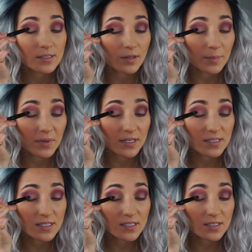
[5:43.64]
So I'm going
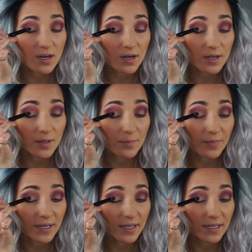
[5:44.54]
to start
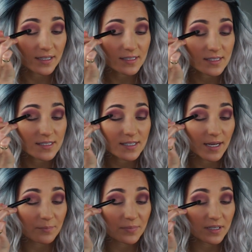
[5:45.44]
by kind of
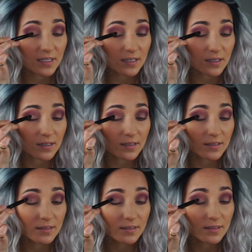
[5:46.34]
stamping it
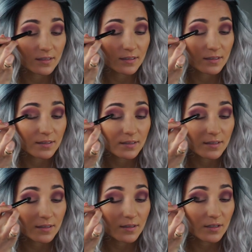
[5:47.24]
on,
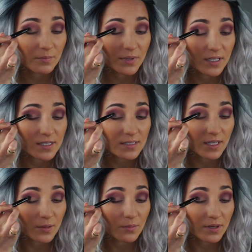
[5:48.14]
because
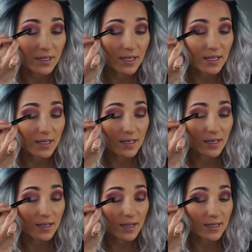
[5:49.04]
I want it
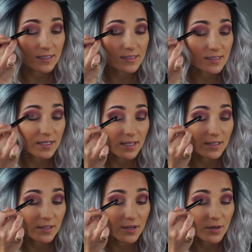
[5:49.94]
nice
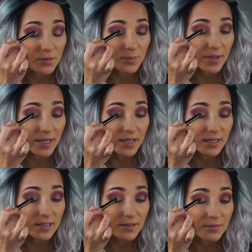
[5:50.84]
and opaque.